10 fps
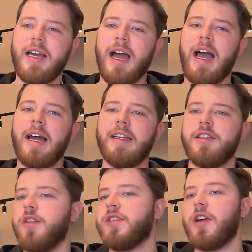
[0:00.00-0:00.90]
And it's
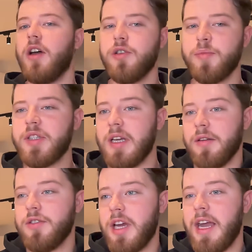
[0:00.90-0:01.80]
hosted 100%
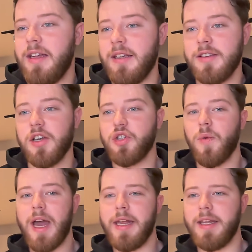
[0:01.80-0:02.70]
on chain in such a
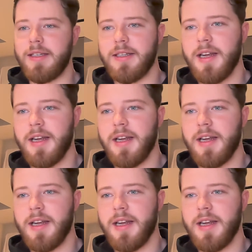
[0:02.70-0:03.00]
way that